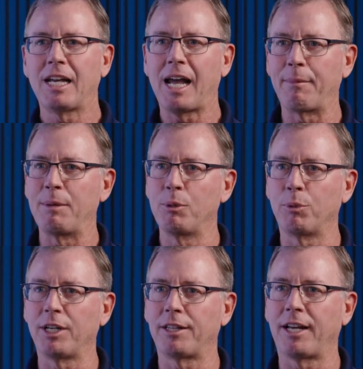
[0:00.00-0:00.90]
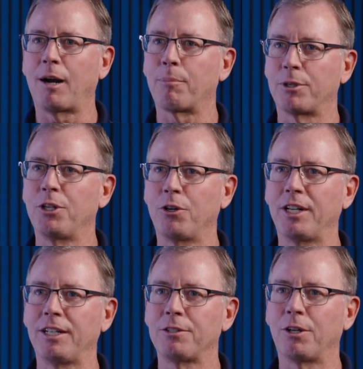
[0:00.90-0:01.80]
how many people get that
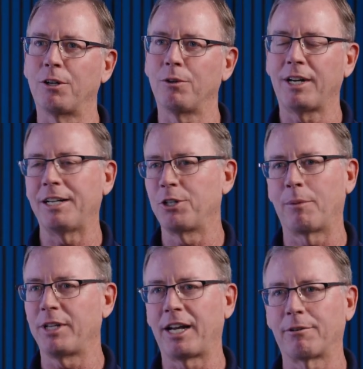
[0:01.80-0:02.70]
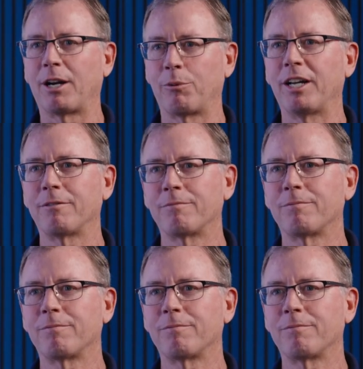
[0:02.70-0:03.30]
opportunity? So I jumped at it right away.